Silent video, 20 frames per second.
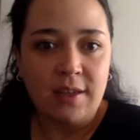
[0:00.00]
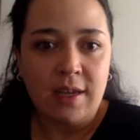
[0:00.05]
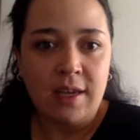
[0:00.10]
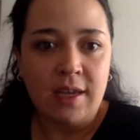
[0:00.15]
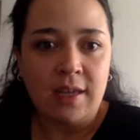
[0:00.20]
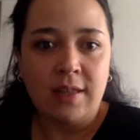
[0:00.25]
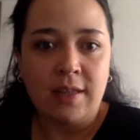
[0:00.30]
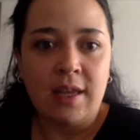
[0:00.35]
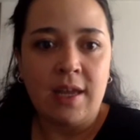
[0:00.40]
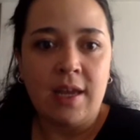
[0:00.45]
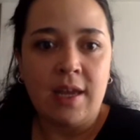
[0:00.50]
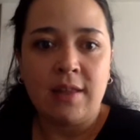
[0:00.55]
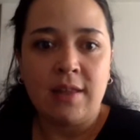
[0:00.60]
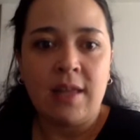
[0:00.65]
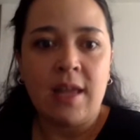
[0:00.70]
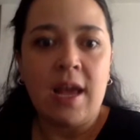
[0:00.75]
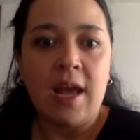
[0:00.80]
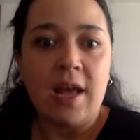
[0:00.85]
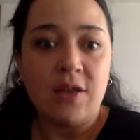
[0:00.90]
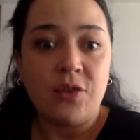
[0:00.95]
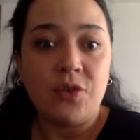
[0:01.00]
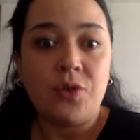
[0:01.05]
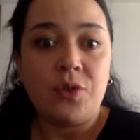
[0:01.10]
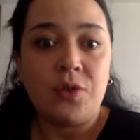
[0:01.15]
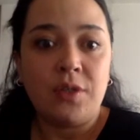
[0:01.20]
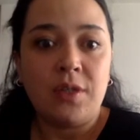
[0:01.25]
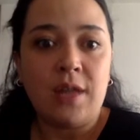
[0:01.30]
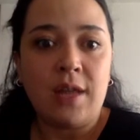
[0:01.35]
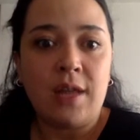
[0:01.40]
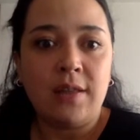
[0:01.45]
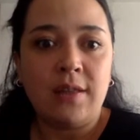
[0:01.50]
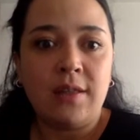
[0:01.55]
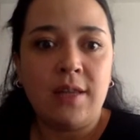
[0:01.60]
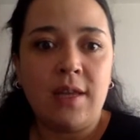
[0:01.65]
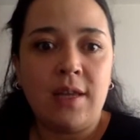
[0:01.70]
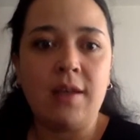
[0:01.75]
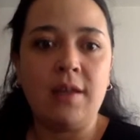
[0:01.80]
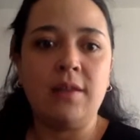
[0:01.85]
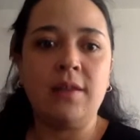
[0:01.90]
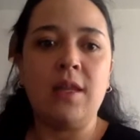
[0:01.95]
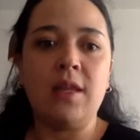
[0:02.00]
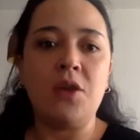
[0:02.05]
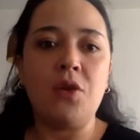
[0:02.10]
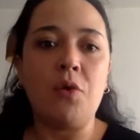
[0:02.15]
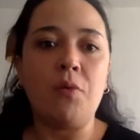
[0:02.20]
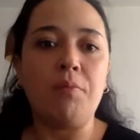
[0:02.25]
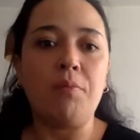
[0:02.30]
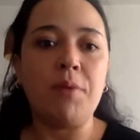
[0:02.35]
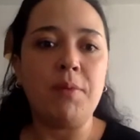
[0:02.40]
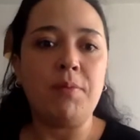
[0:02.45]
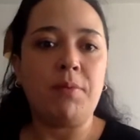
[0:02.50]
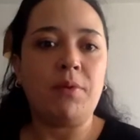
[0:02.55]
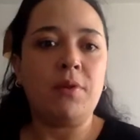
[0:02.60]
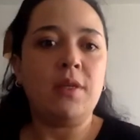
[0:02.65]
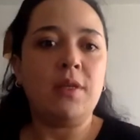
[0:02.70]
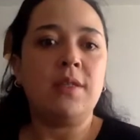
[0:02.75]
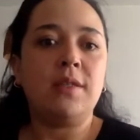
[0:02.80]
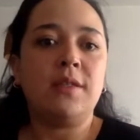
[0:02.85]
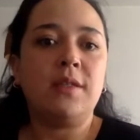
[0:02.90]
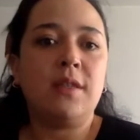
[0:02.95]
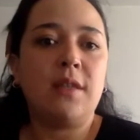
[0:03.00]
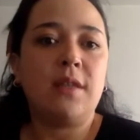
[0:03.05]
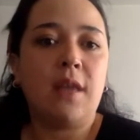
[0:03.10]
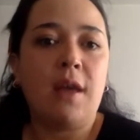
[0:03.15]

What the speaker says: The answer that the young people is